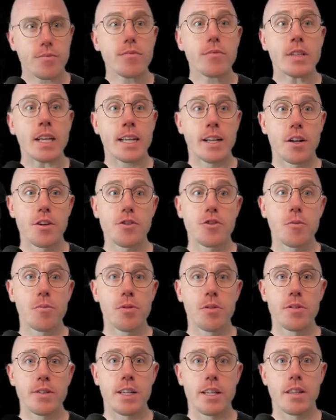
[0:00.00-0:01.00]
it also
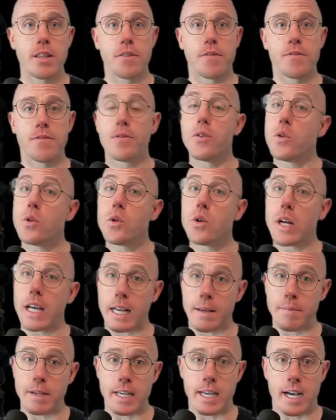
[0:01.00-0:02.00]
pulls in the full
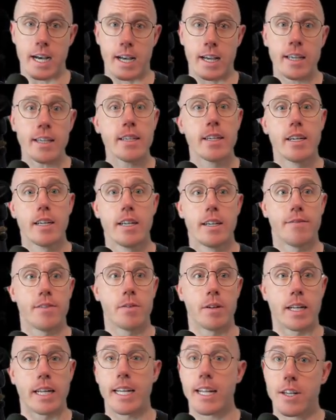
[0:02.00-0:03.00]
ABI if you
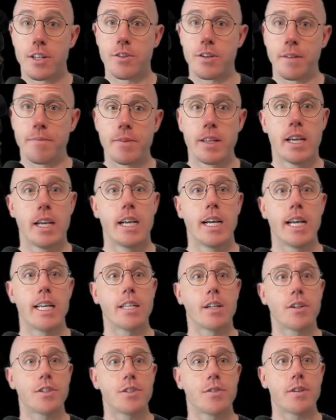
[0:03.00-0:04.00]
want to get into it. And
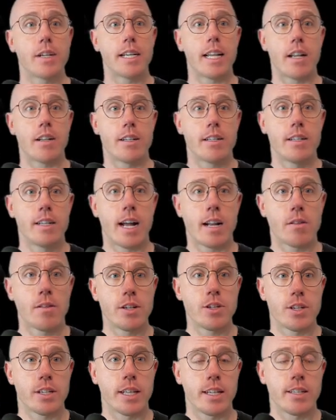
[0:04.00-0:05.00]
then also it not only
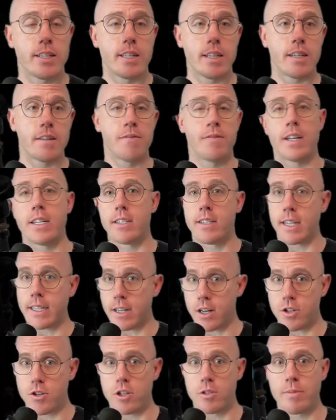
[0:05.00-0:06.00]
just gets the event
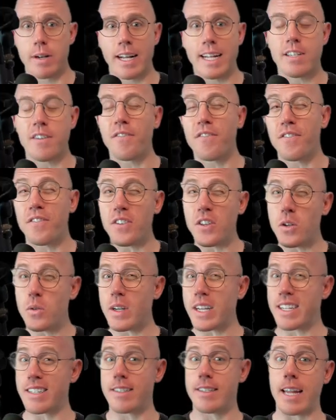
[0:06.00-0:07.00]
signatures, but it gets a few
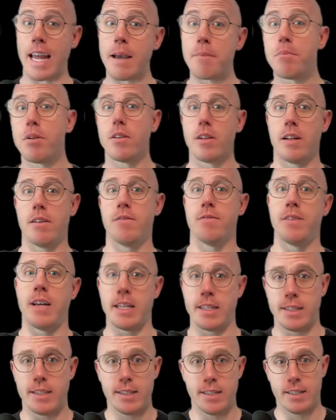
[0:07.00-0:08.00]
example
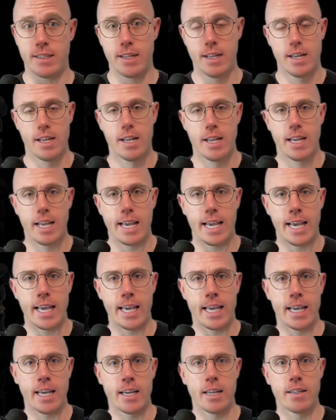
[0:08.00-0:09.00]
events.
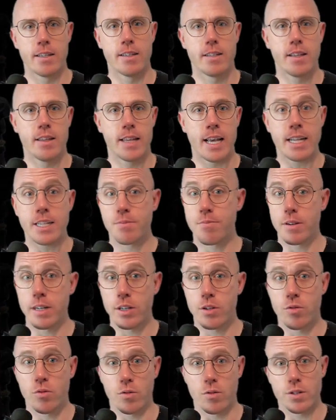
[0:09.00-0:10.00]
And that's pretty
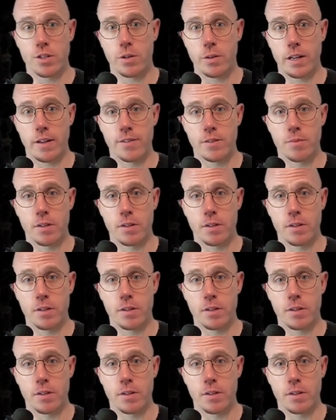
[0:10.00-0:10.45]
cool. So we have some